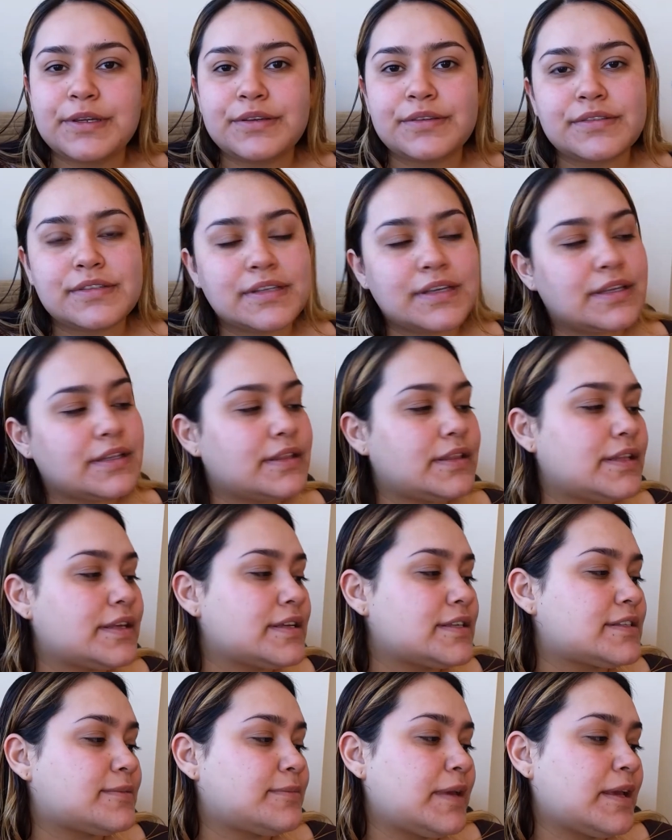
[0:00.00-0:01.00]
using
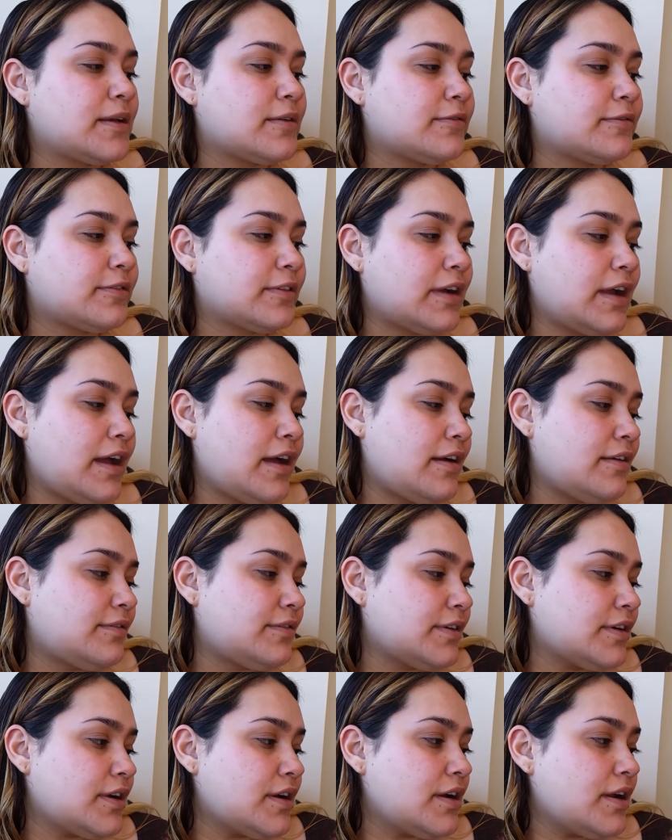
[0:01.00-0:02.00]
this Makeup
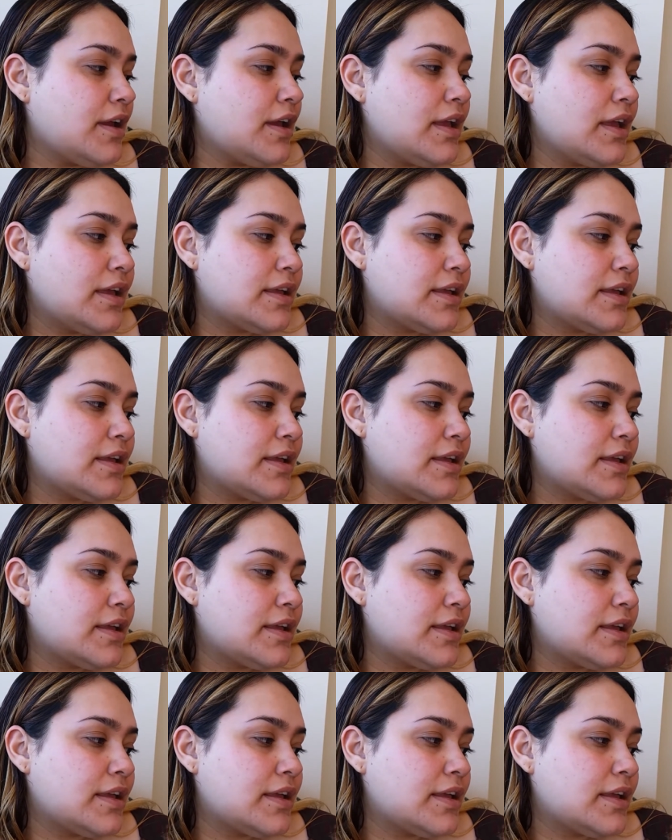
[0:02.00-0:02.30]
Forever